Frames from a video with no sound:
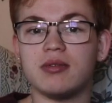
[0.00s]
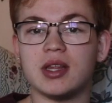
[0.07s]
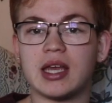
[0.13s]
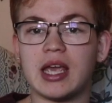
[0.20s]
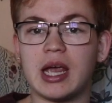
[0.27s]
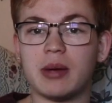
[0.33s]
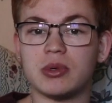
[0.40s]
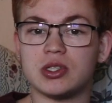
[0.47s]
for the
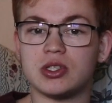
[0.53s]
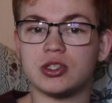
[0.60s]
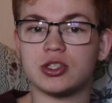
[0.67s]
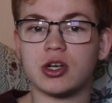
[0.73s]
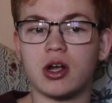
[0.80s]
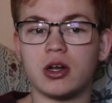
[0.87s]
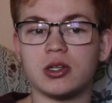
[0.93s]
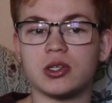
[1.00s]
cameras to
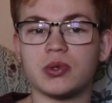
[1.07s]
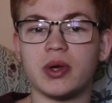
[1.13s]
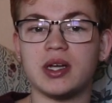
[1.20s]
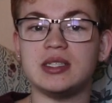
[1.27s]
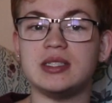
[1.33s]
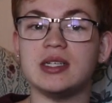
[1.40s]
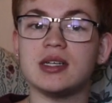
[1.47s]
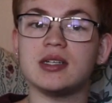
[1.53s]
charge, so I
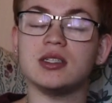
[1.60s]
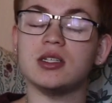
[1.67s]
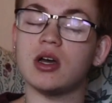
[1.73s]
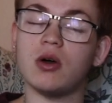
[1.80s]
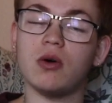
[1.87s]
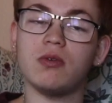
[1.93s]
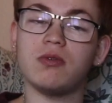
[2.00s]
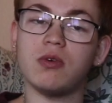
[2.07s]
did
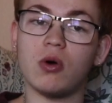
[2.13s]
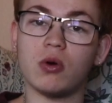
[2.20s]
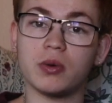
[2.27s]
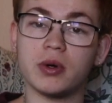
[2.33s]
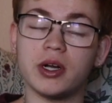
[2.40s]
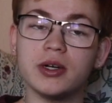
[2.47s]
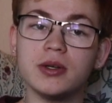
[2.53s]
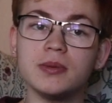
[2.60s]
go
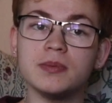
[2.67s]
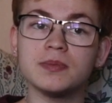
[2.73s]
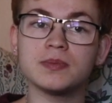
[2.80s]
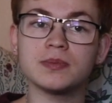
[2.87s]
forward.